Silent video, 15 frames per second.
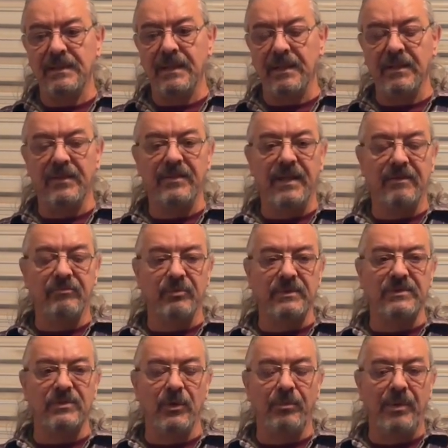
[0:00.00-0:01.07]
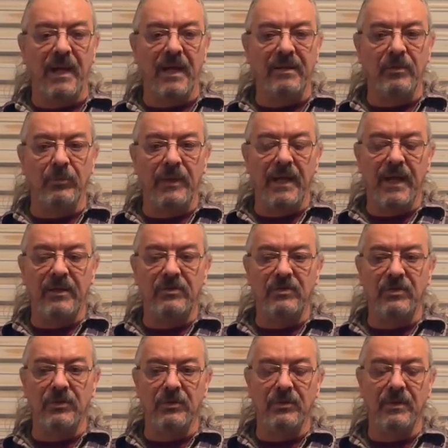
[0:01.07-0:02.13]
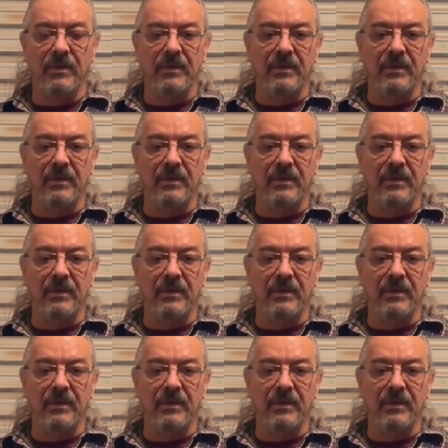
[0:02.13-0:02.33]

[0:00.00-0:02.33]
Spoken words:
And the theft was so bad that I had to